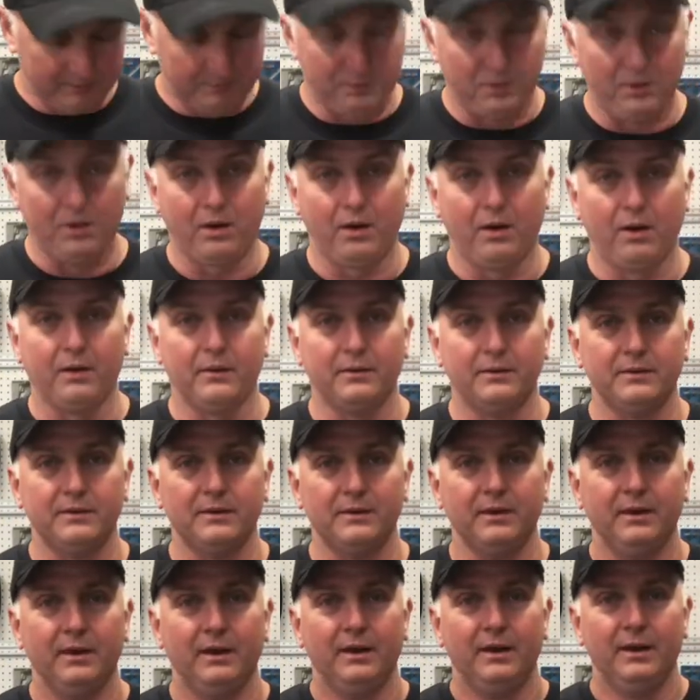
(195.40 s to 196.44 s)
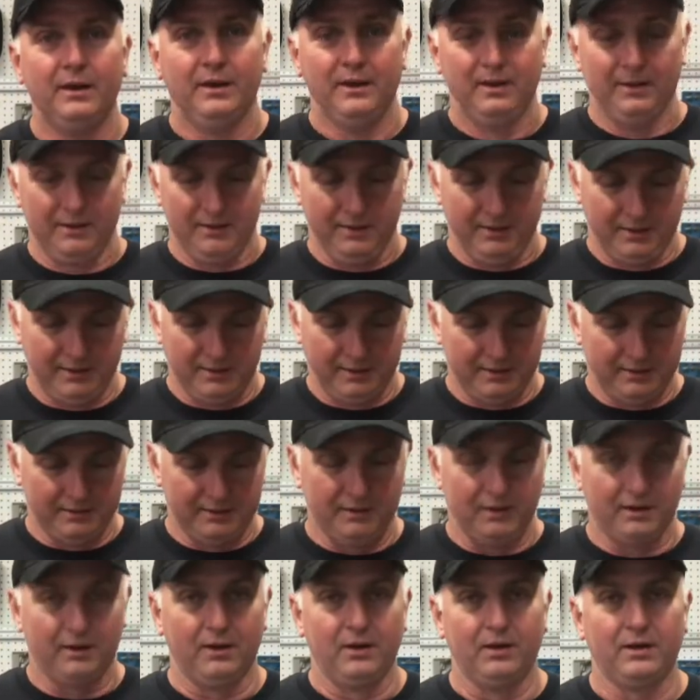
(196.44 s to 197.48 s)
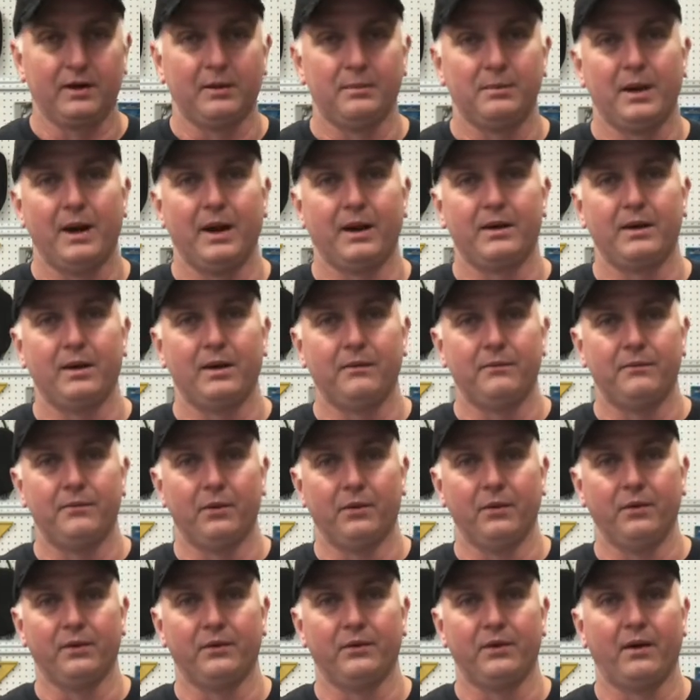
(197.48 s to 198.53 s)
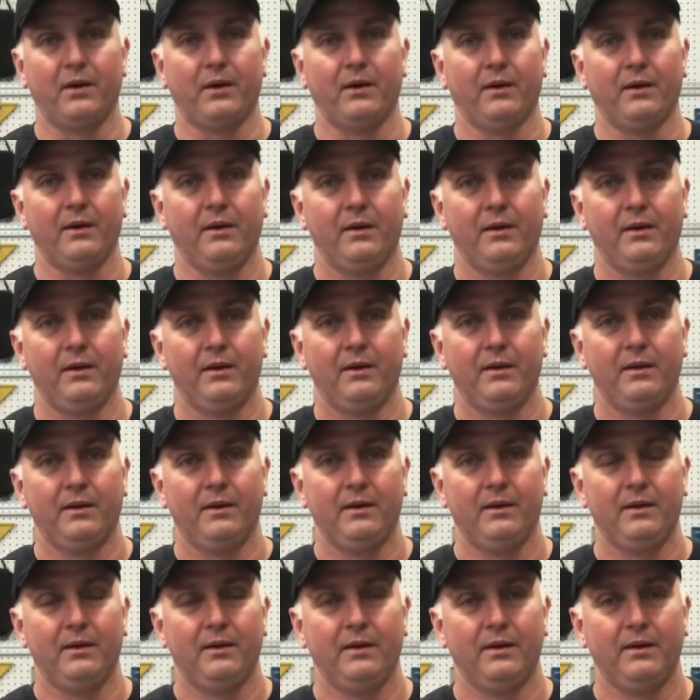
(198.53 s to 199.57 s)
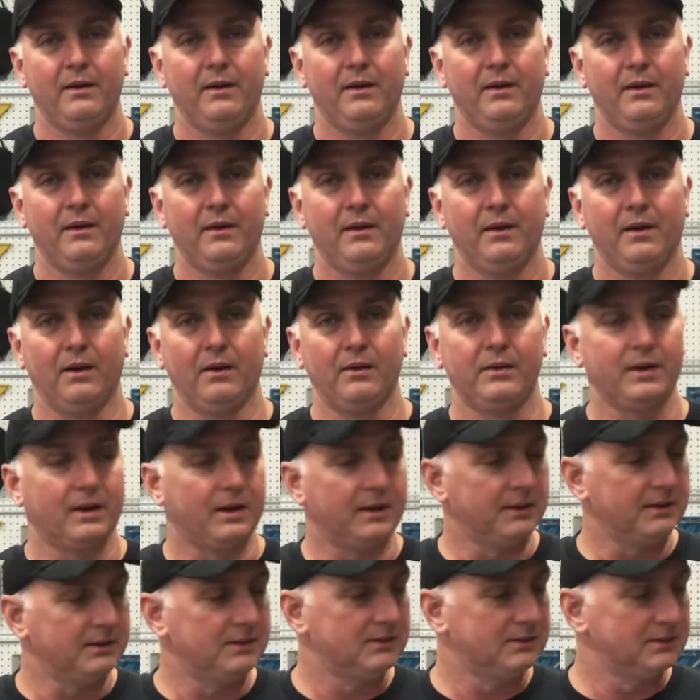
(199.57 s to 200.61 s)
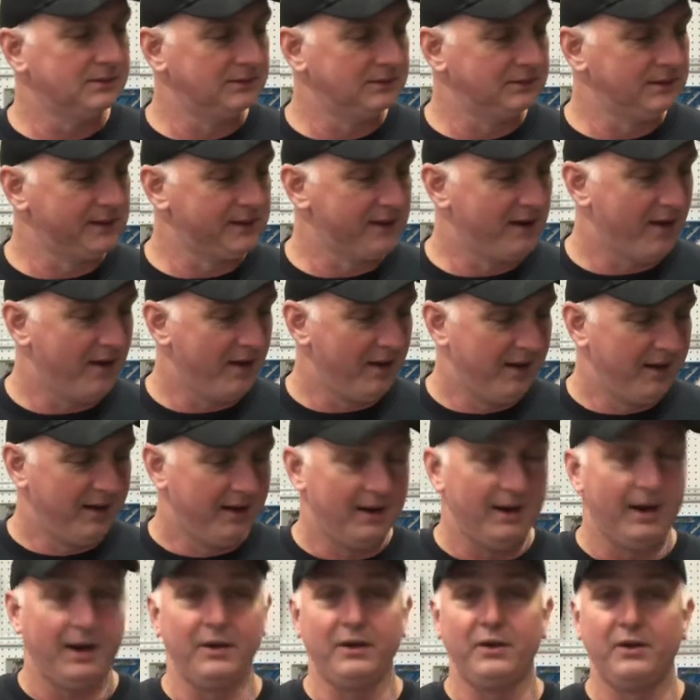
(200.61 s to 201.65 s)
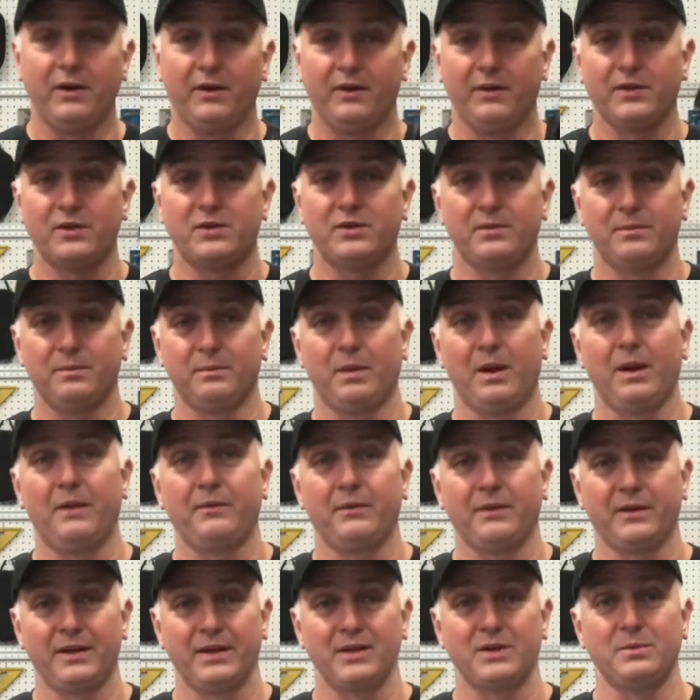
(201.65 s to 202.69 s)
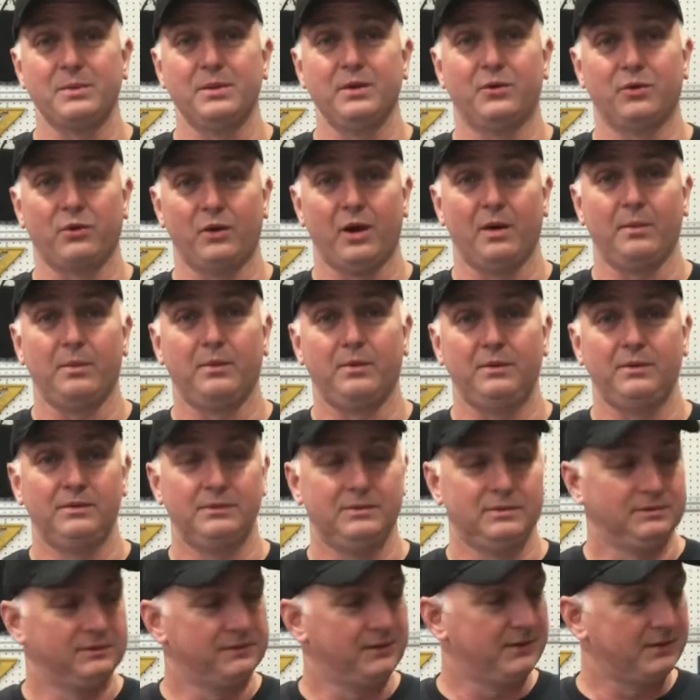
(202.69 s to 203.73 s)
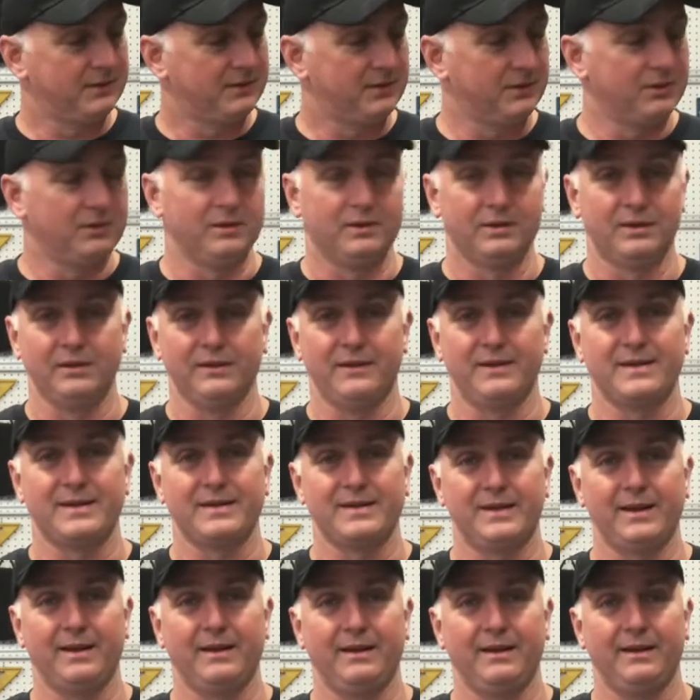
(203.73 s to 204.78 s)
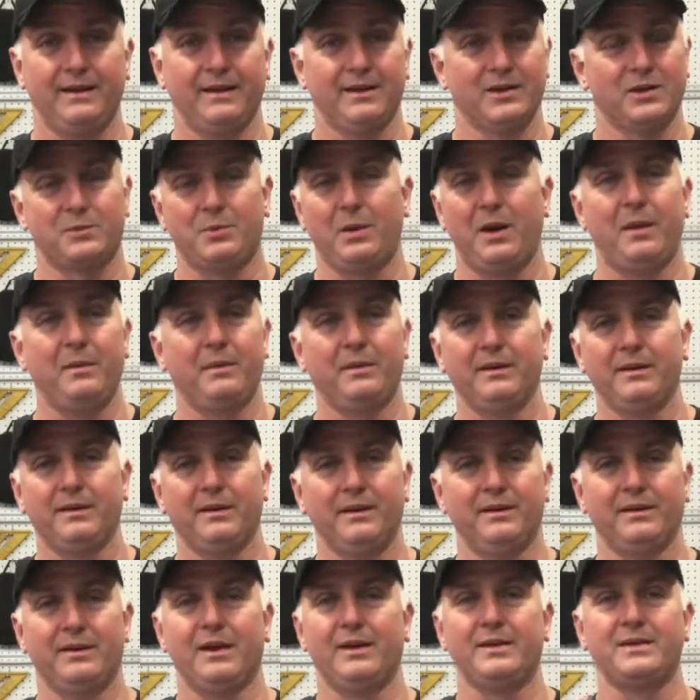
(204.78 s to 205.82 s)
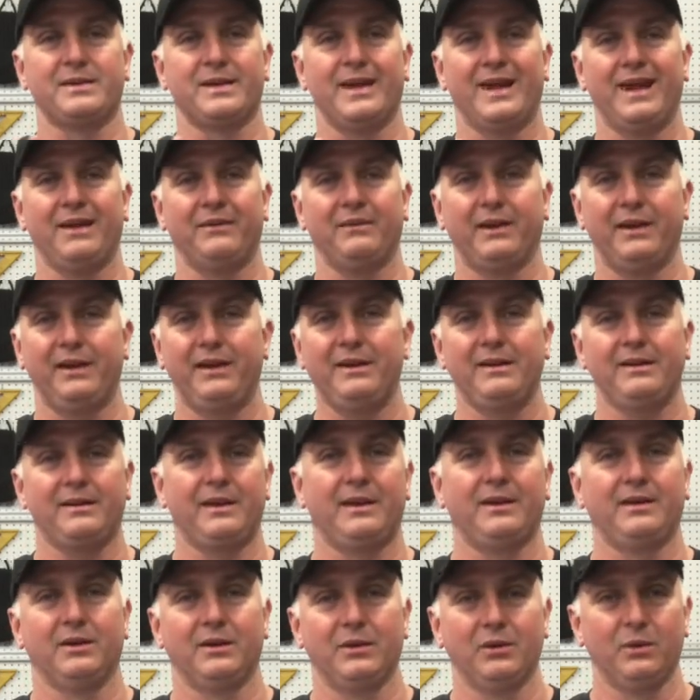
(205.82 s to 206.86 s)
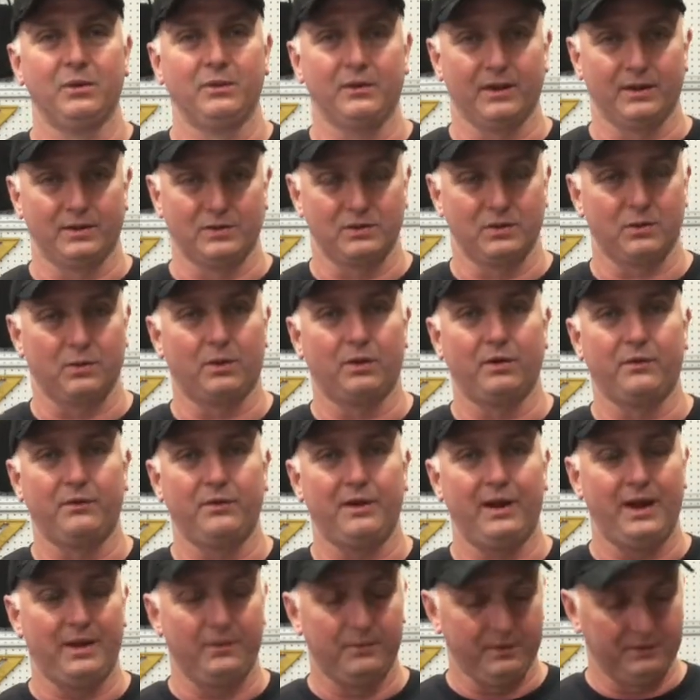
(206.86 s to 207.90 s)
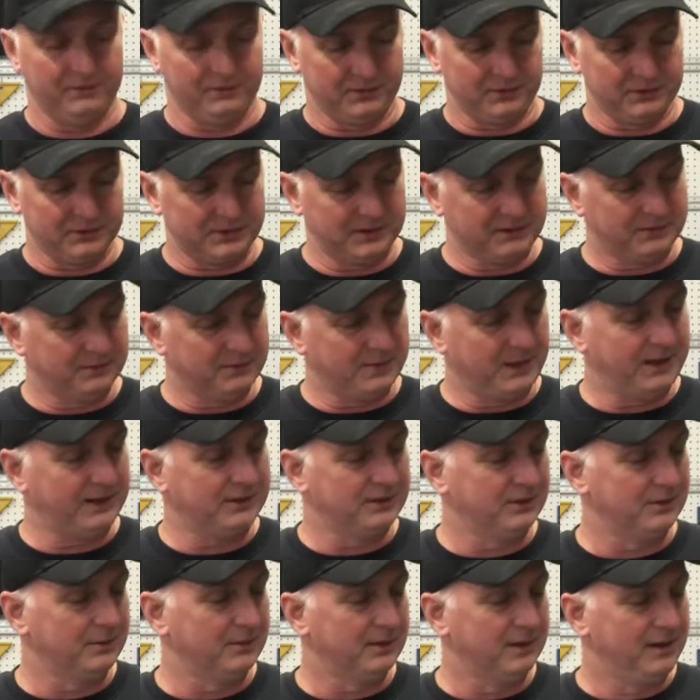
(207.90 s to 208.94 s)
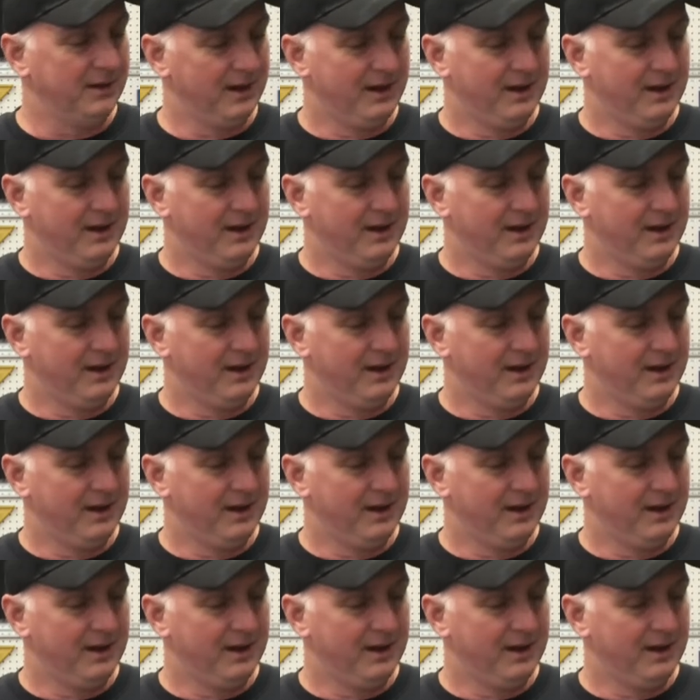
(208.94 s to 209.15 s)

apart and hook it back up for you. Sorry. Okay. And this buffer gives me trouble to this day, and it probably doesn't have anything to do with that, because it worked fine when he first gave it back to me.